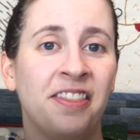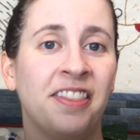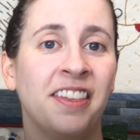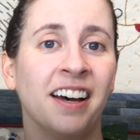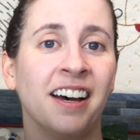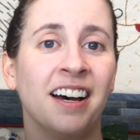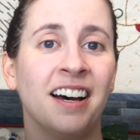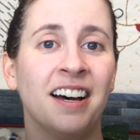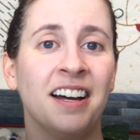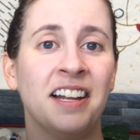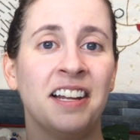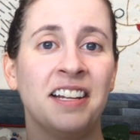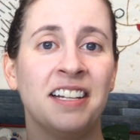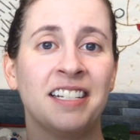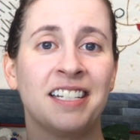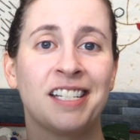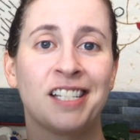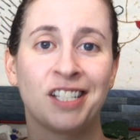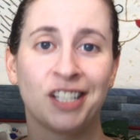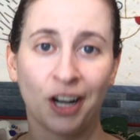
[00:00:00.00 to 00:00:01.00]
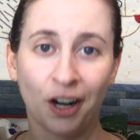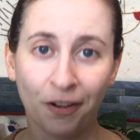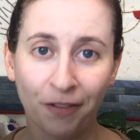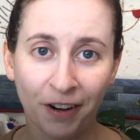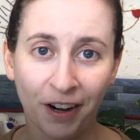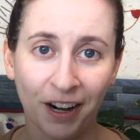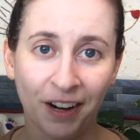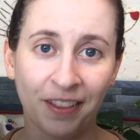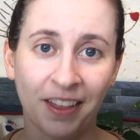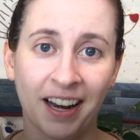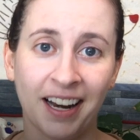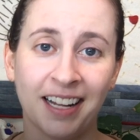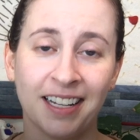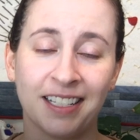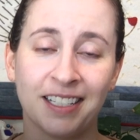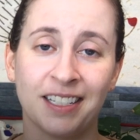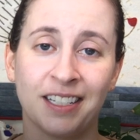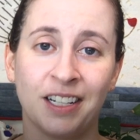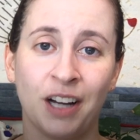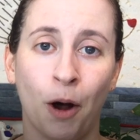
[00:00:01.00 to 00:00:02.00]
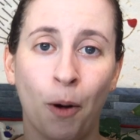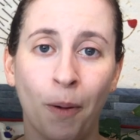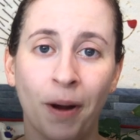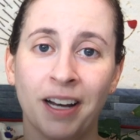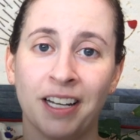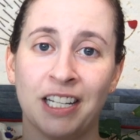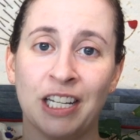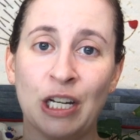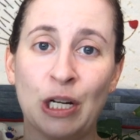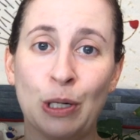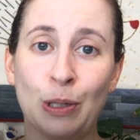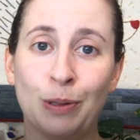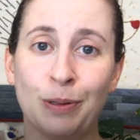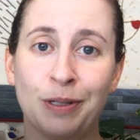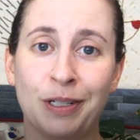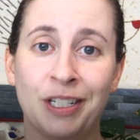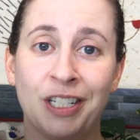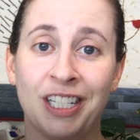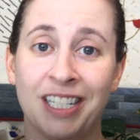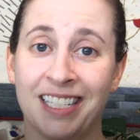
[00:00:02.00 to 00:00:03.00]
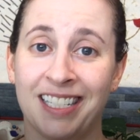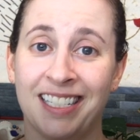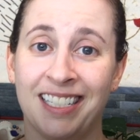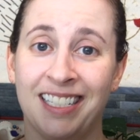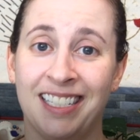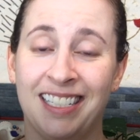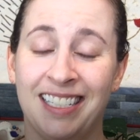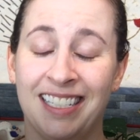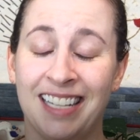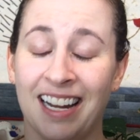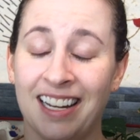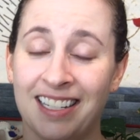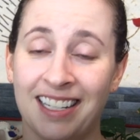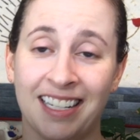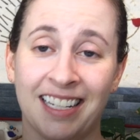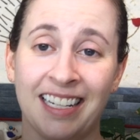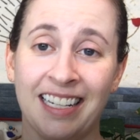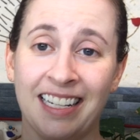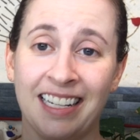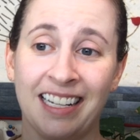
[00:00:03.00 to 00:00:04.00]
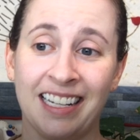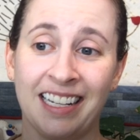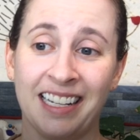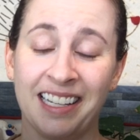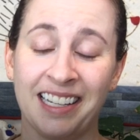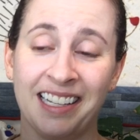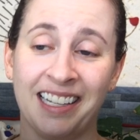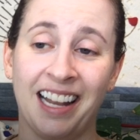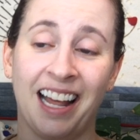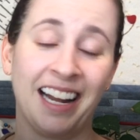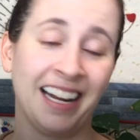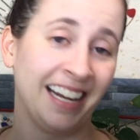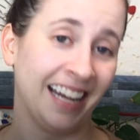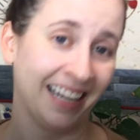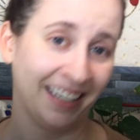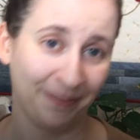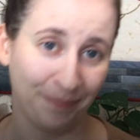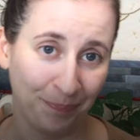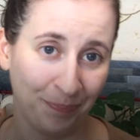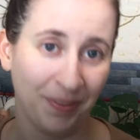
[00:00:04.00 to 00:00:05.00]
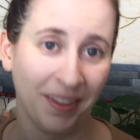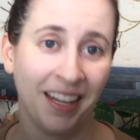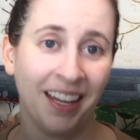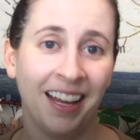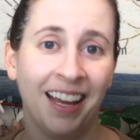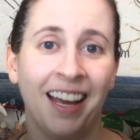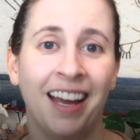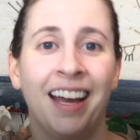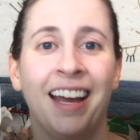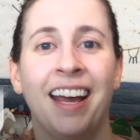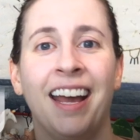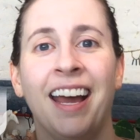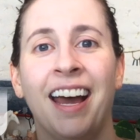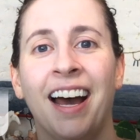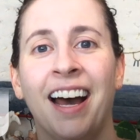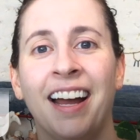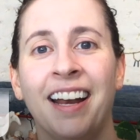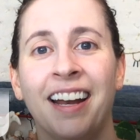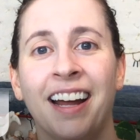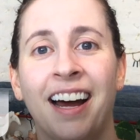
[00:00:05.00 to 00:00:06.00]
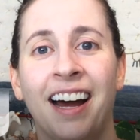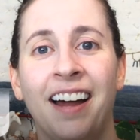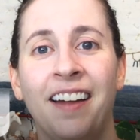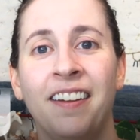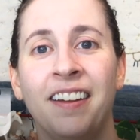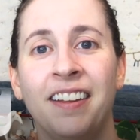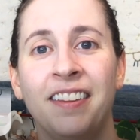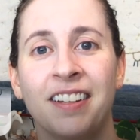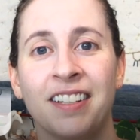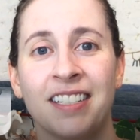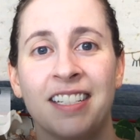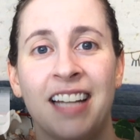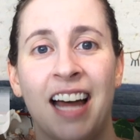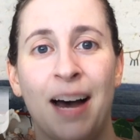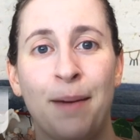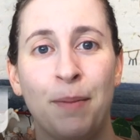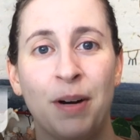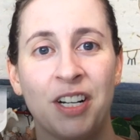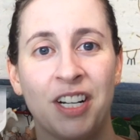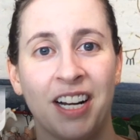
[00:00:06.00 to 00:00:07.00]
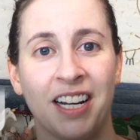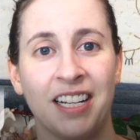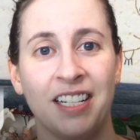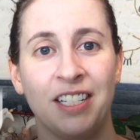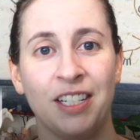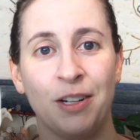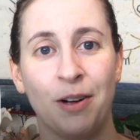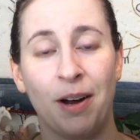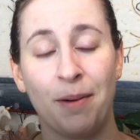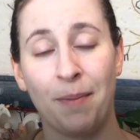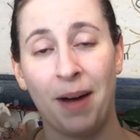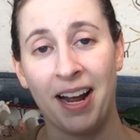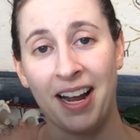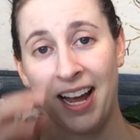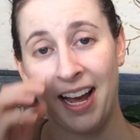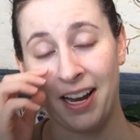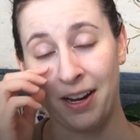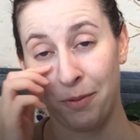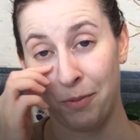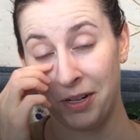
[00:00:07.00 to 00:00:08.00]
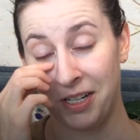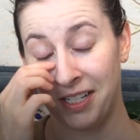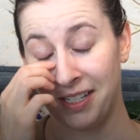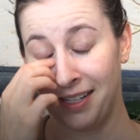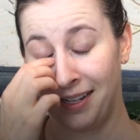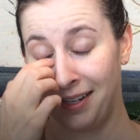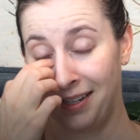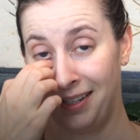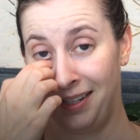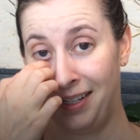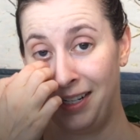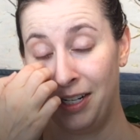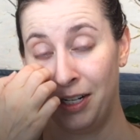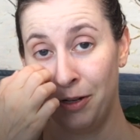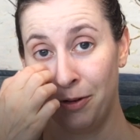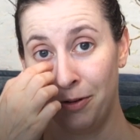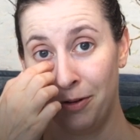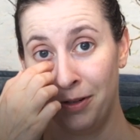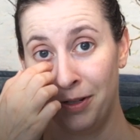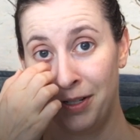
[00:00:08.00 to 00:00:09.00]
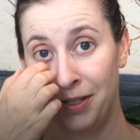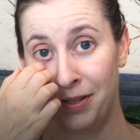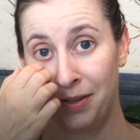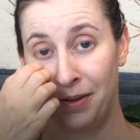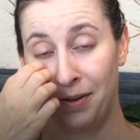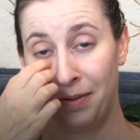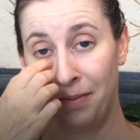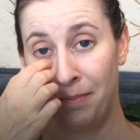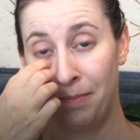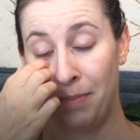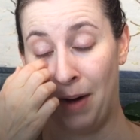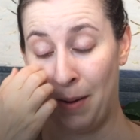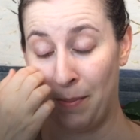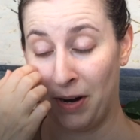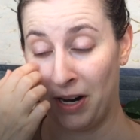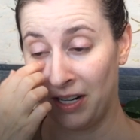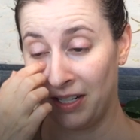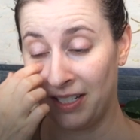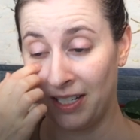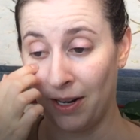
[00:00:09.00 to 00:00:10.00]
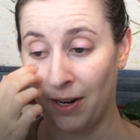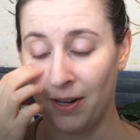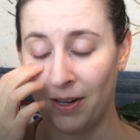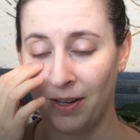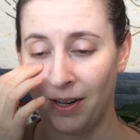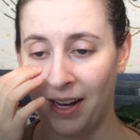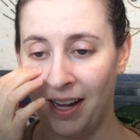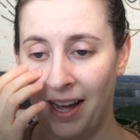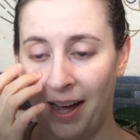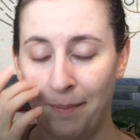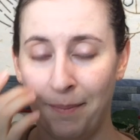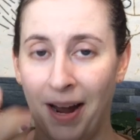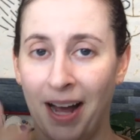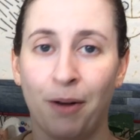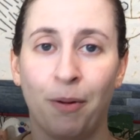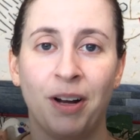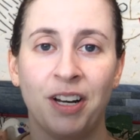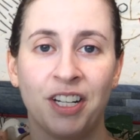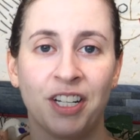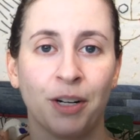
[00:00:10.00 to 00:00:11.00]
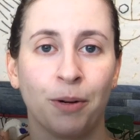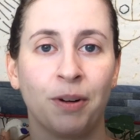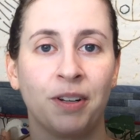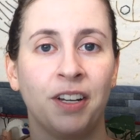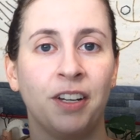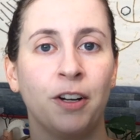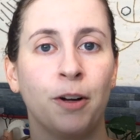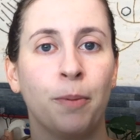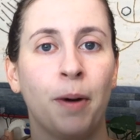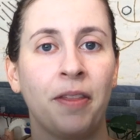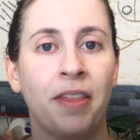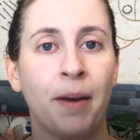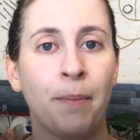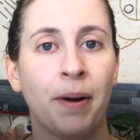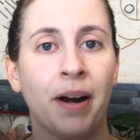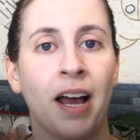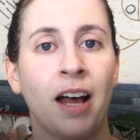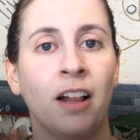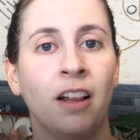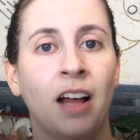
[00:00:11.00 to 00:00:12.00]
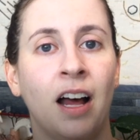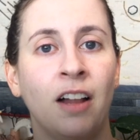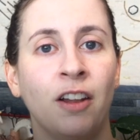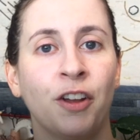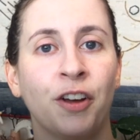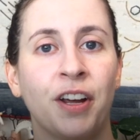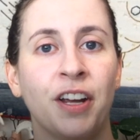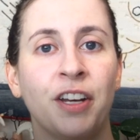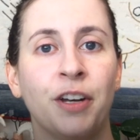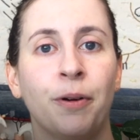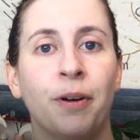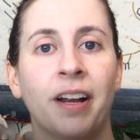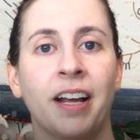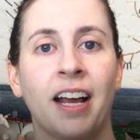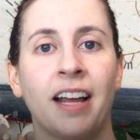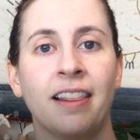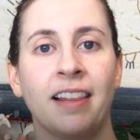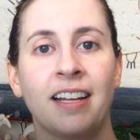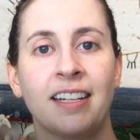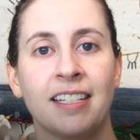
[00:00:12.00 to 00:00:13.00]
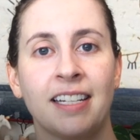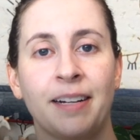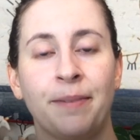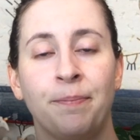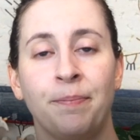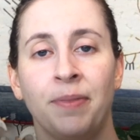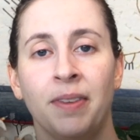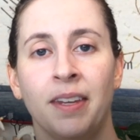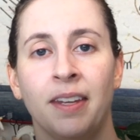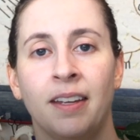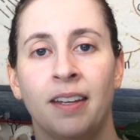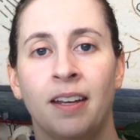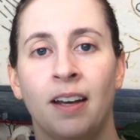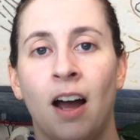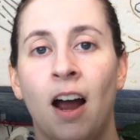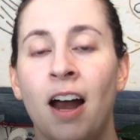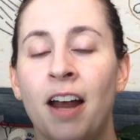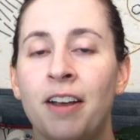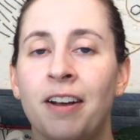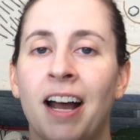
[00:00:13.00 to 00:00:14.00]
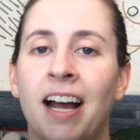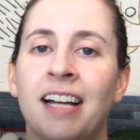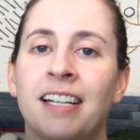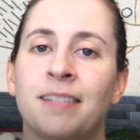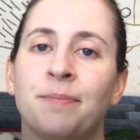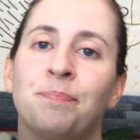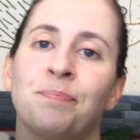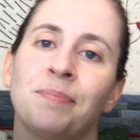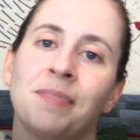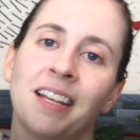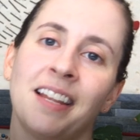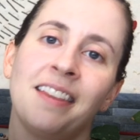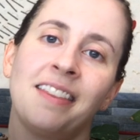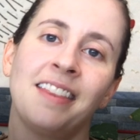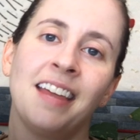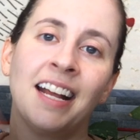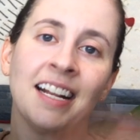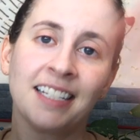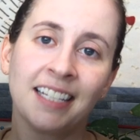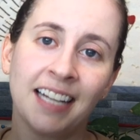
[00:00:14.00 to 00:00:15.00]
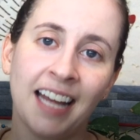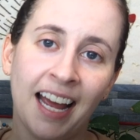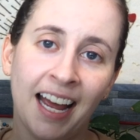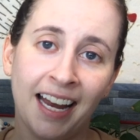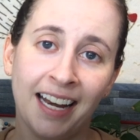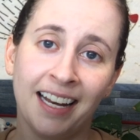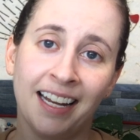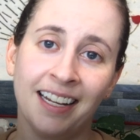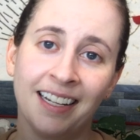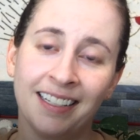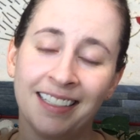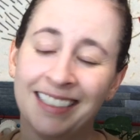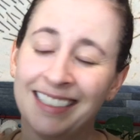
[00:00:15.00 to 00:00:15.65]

the server that it's going to just doesn't like it and uh, there's not much I can do on my end, which is a huge bummer. So I'm not quite sure what to do about that, but I'll, I'll look into it again, Leslie. All right, you guys, thanks again.